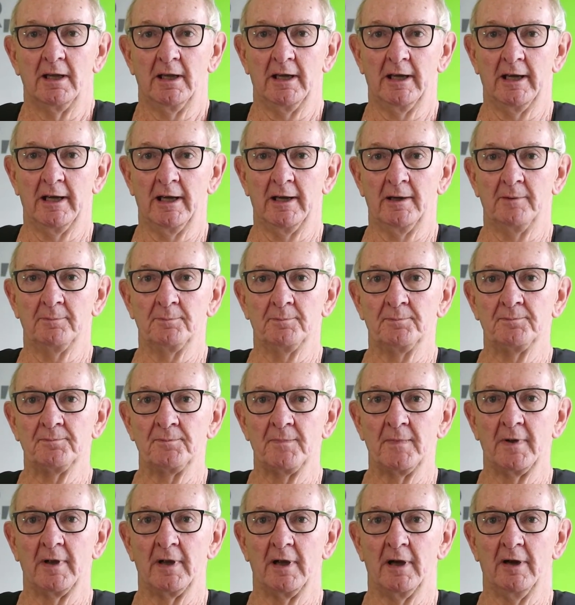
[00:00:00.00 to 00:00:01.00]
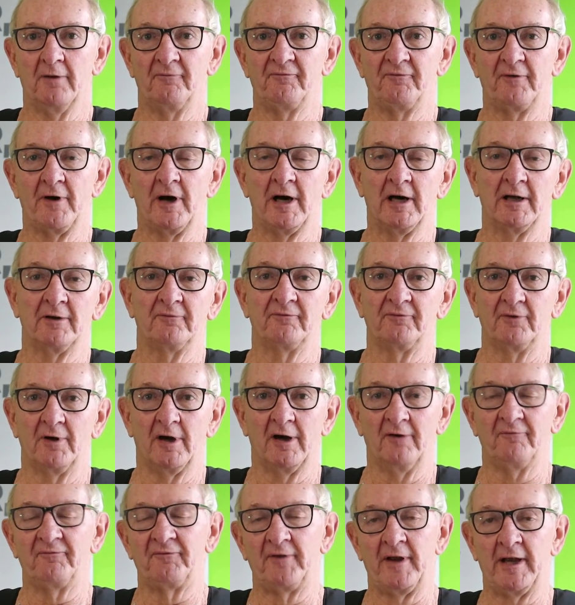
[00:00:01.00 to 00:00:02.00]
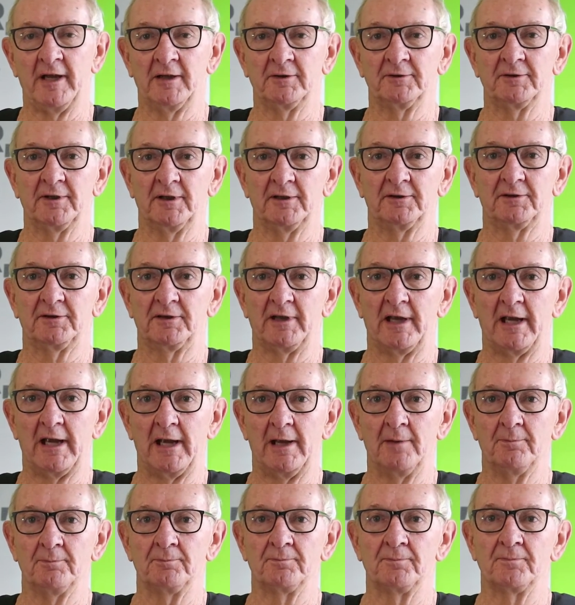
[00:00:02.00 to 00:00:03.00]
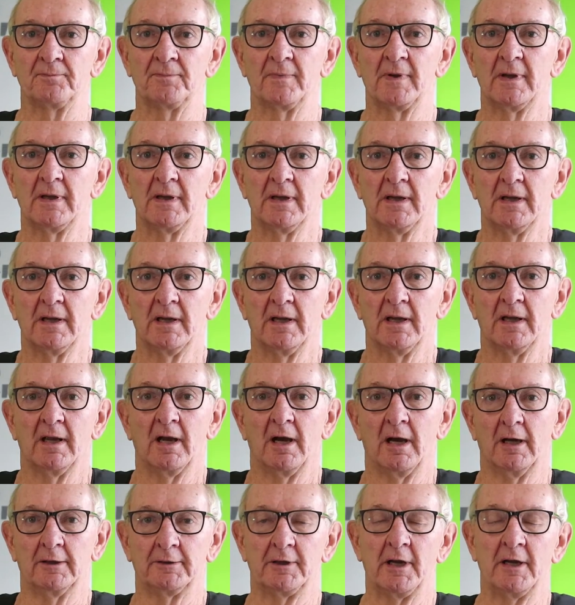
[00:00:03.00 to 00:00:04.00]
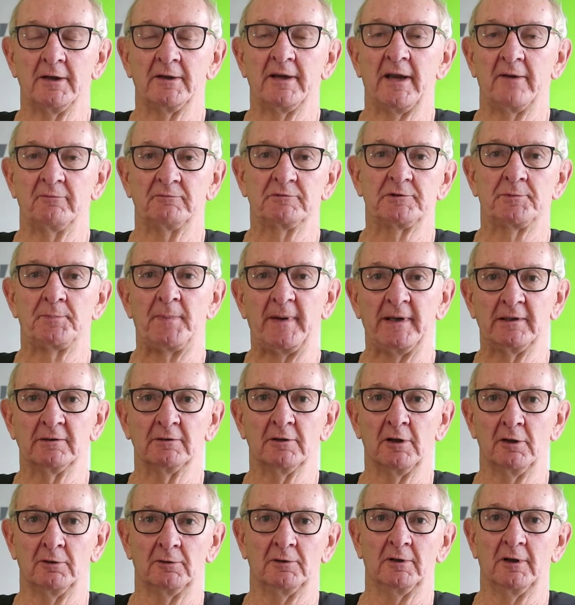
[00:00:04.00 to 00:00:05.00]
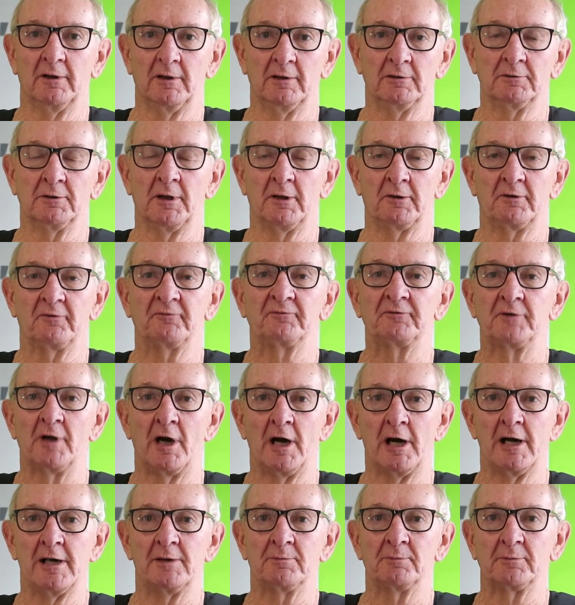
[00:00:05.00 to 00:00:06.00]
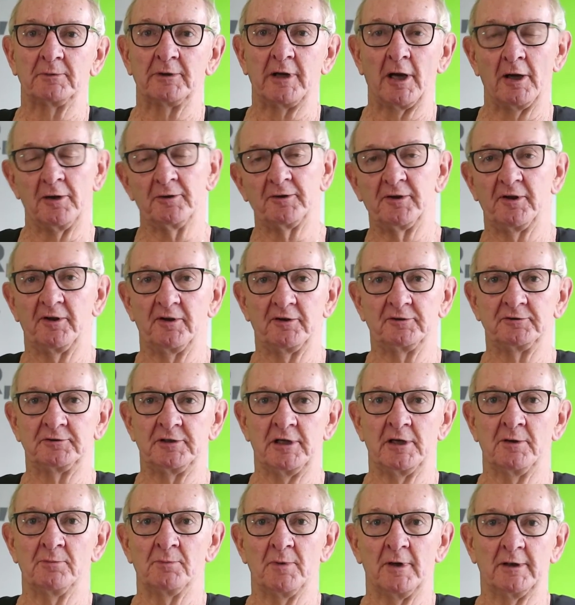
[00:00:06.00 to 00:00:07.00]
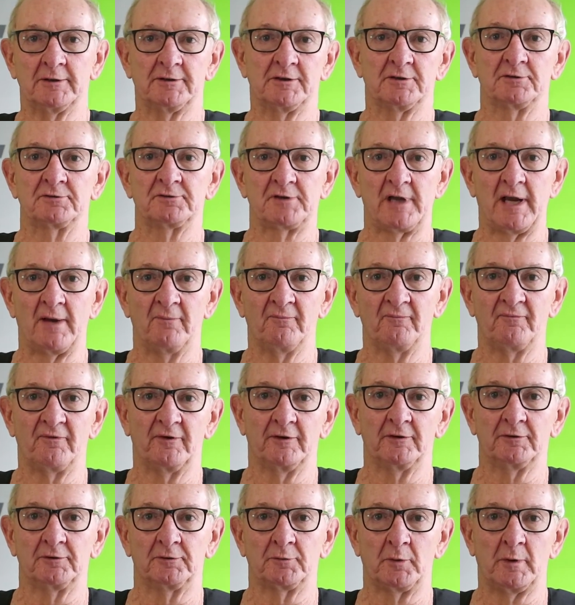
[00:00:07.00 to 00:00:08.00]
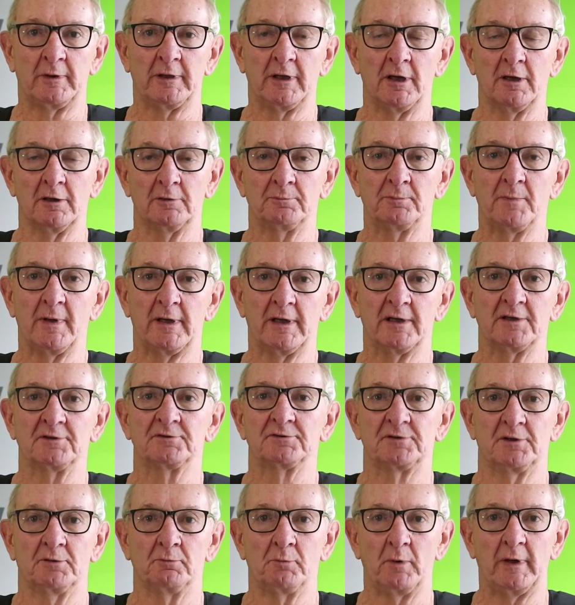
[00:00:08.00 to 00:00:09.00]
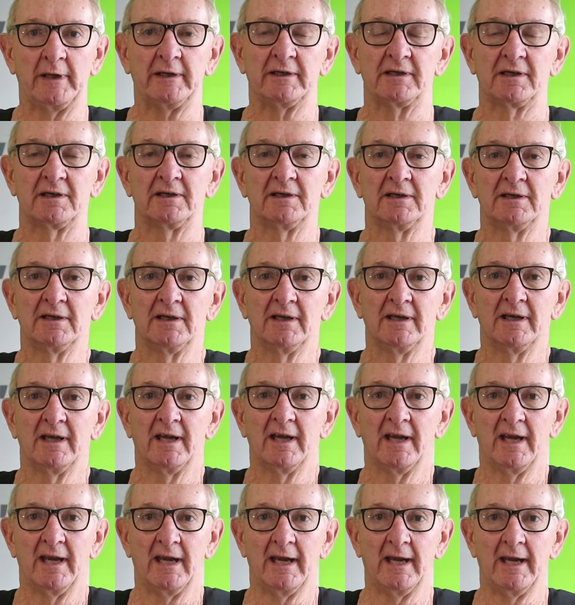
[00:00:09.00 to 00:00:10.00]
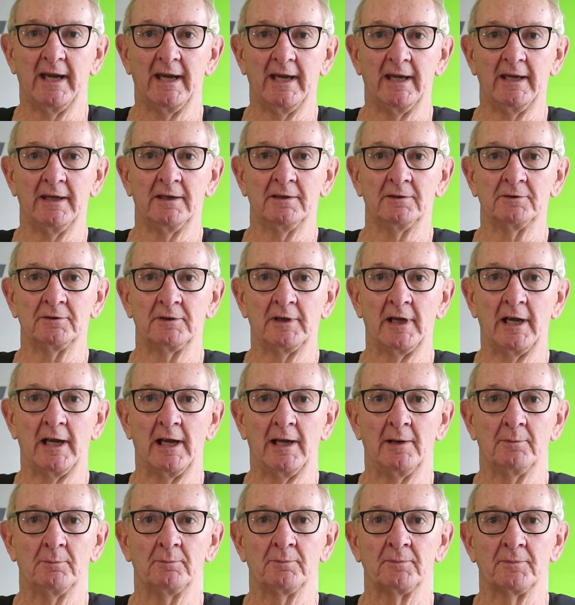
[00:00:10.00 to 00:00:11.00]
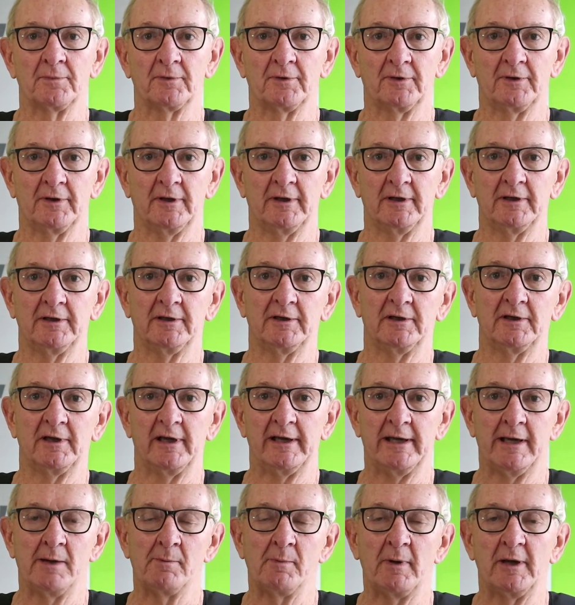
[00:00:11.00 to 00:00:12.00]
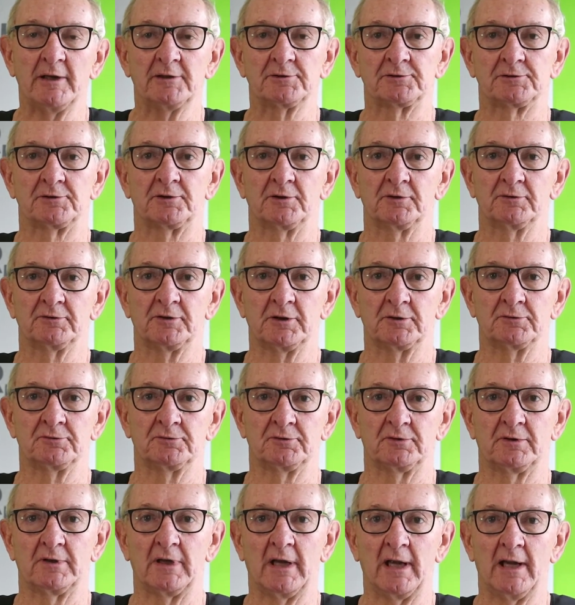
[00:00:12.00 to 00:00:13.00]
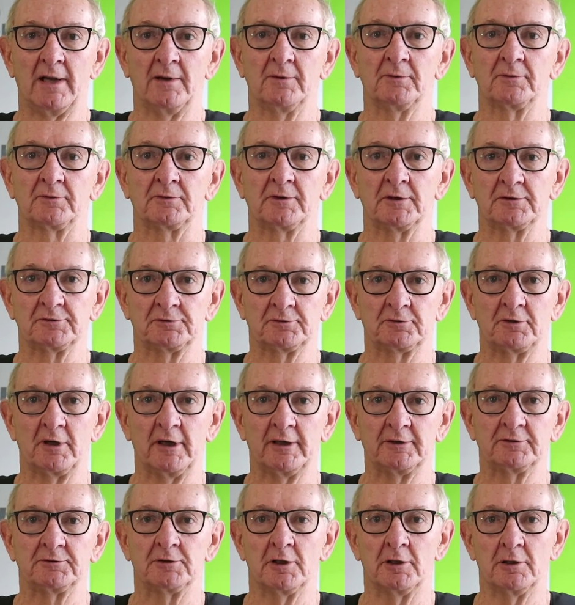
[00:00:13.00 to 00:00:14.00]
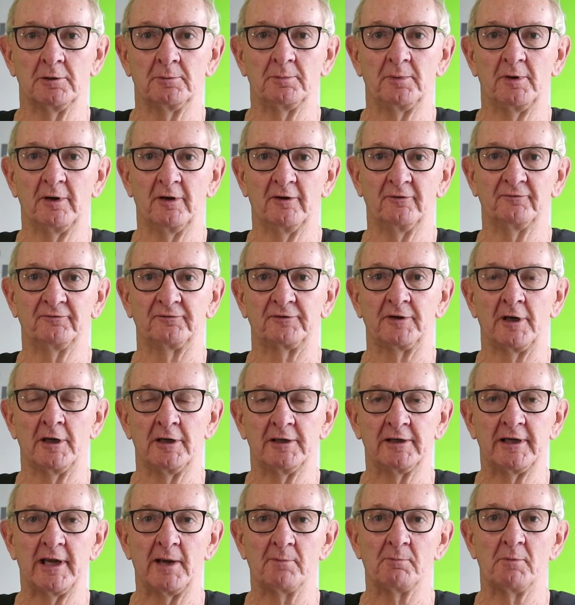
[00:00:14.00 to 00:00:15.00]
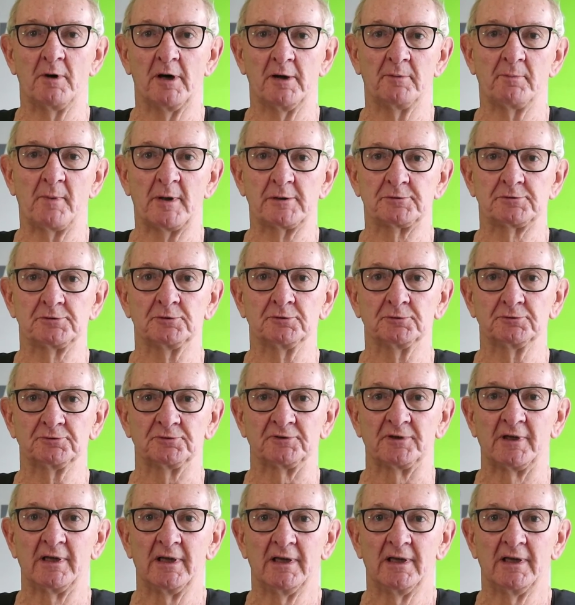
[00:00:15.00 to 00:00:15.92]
I found that I don't have to spend a lot of time going to the gym. I just come for 20 odd minutes a week, and the EMS just does a great job of toning up my muscles,